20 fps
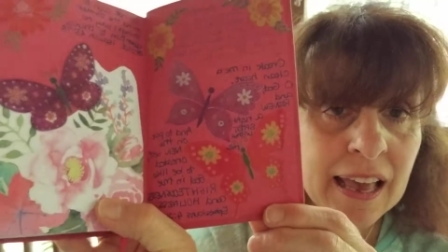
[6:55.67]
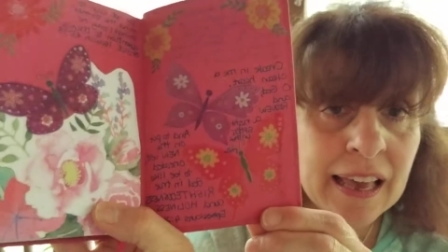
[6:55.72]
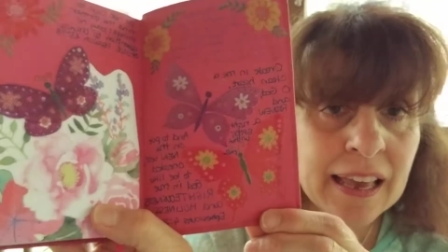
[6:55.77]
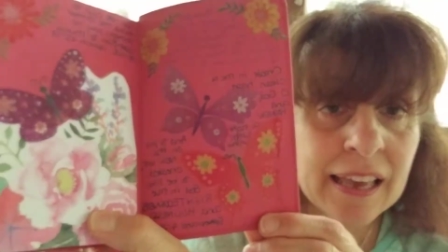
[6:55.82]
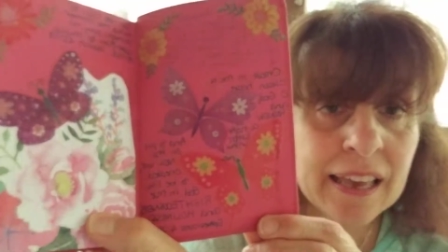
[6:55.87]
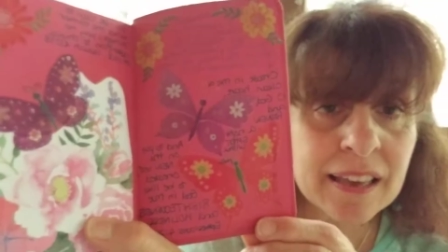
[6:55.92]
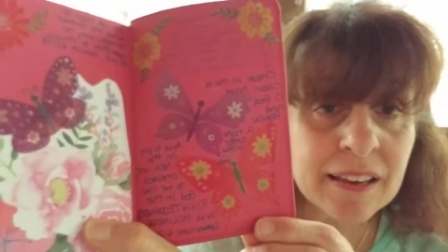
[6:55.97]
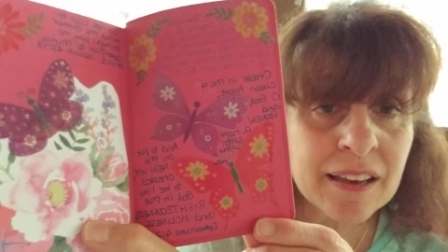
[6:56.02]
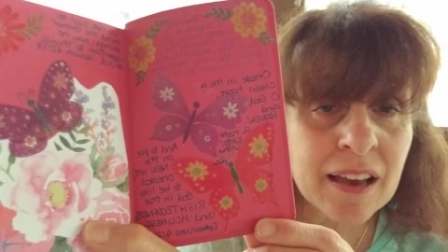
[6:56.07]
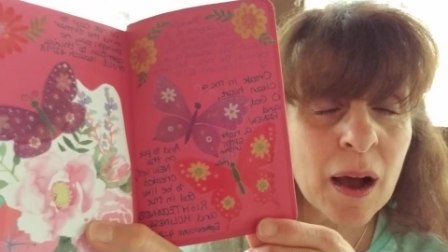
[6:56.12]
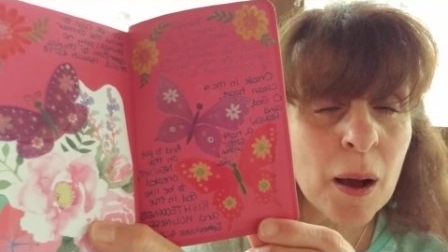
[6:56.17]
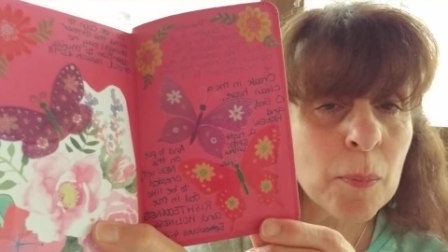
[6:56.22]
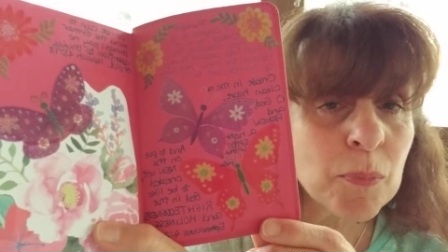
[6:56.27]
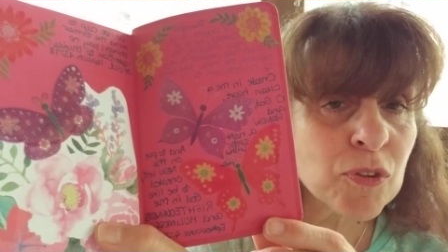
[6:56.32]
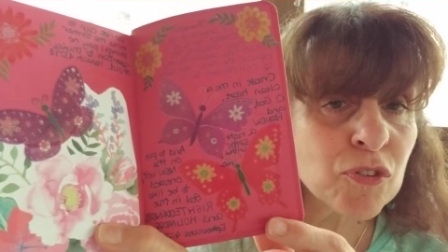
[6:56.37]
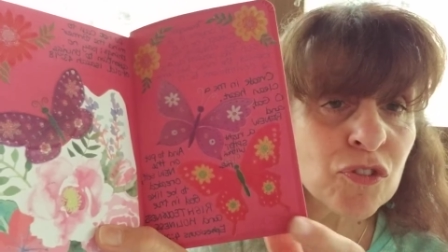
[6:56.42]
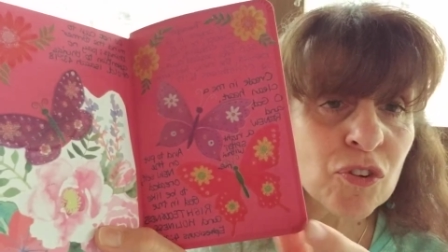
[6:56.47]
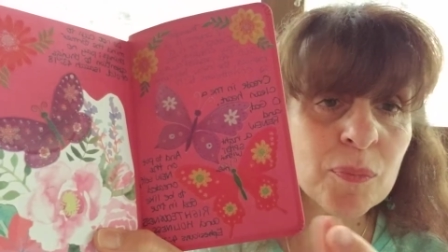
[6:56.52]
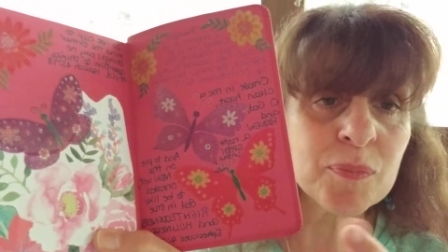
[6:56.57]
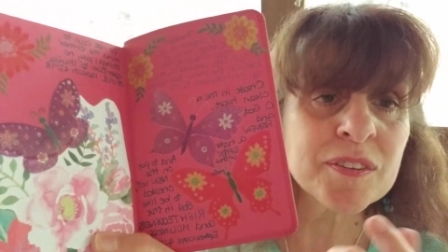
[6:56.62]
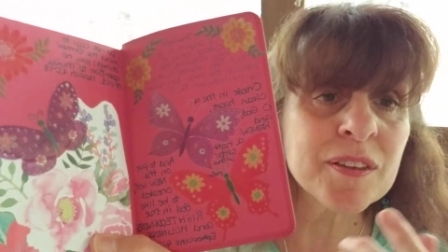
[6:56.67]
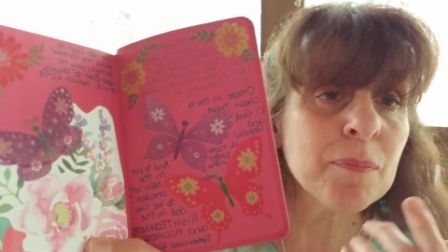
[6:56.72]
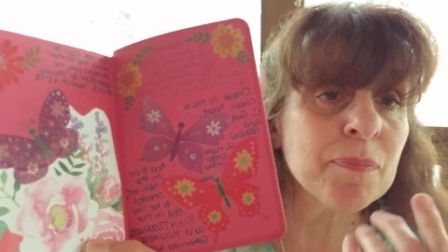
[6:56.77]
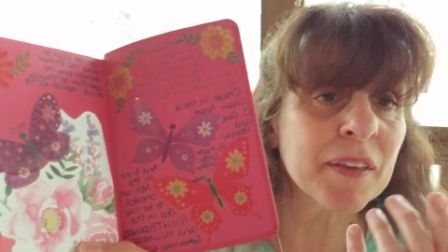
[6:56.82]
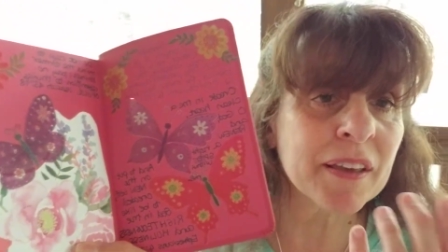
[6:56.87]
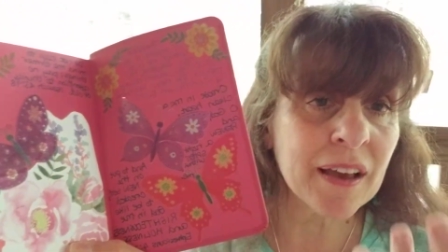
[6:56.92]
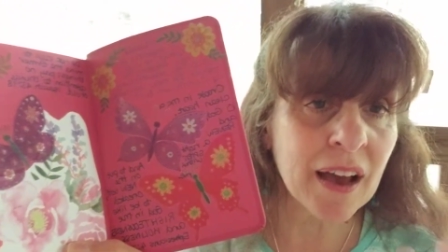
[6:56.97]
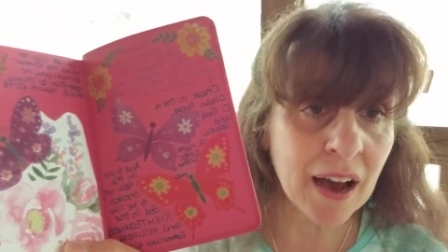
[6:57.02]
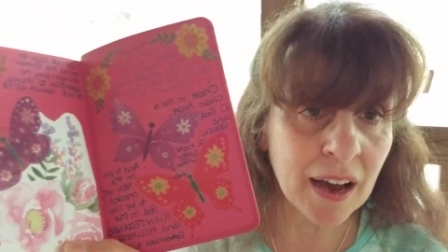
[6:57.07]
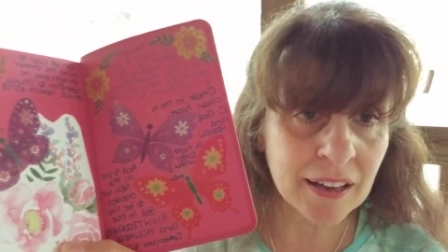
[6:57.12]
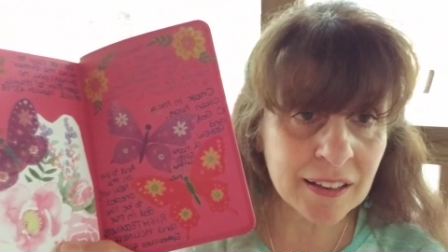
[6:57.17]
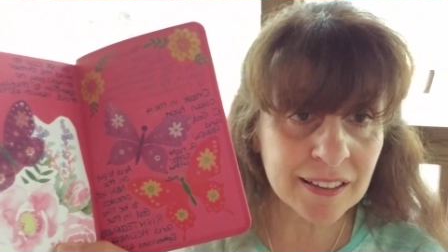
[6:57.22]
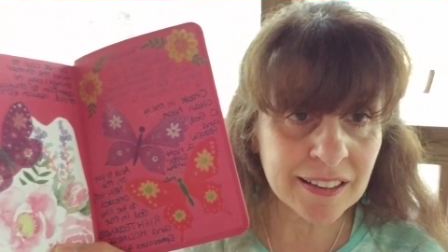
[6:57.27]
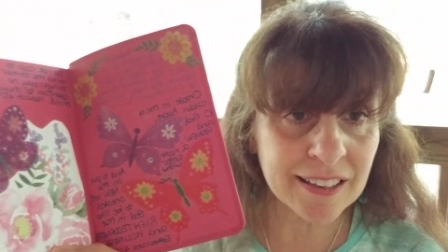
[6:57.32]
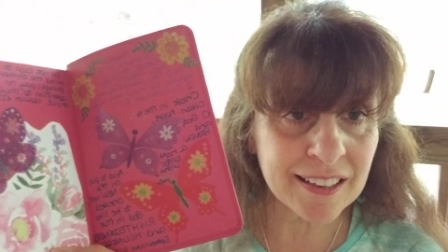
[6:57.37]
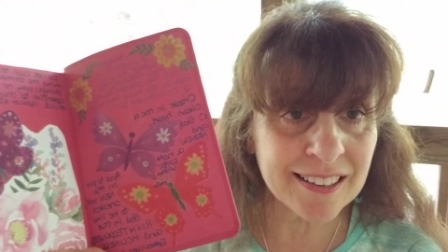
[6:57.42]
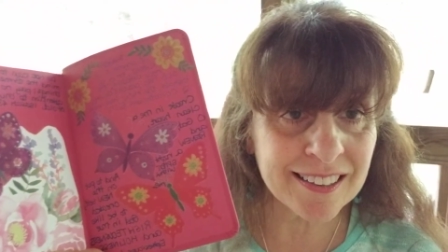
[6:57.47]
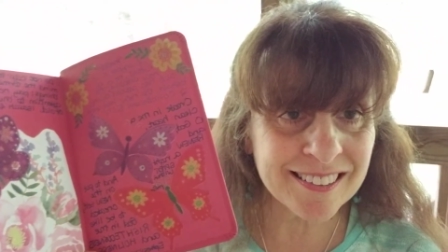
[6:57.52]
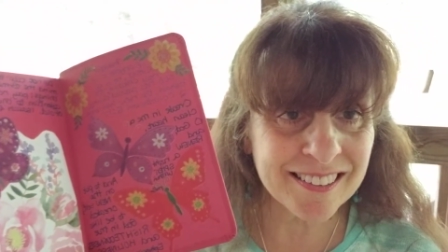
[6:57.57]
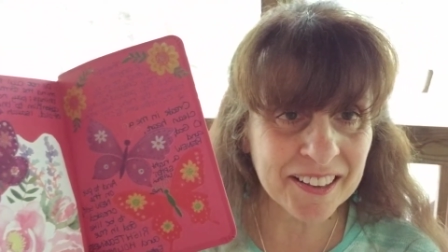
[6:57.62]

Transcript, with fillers: it comes from something ugly,